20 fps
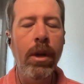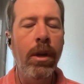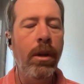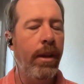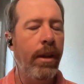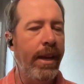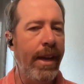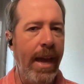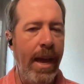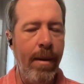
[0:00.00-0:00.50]

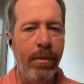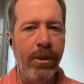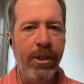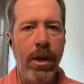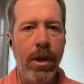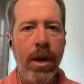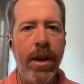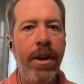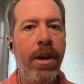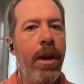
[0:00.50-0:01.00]
like
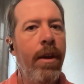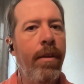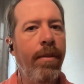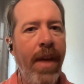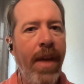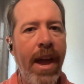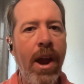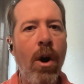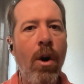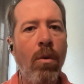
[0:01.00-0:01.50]
Amazon,
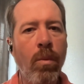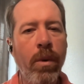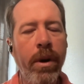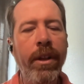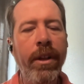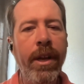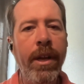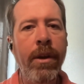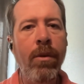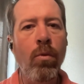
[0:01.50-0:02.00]
they are
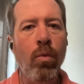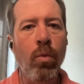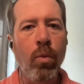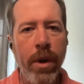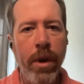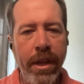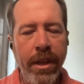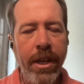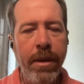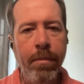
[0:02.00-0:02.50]
really,
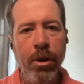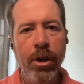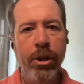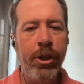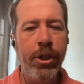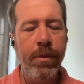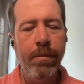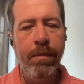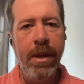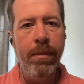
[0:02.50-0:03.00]
really
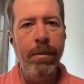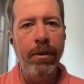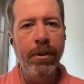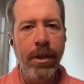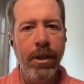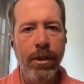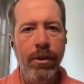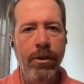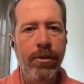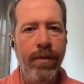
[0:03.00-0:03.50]
pushing people to
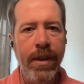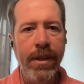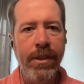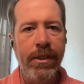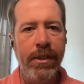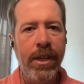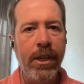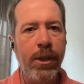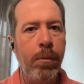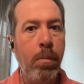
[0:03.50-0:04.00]
use
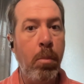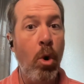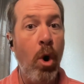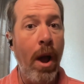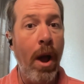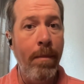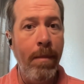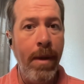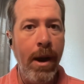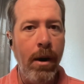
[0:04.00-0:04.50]
V6
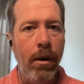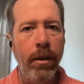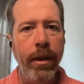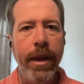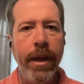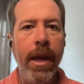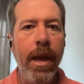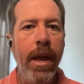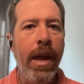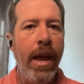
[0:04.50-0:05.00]
primarily.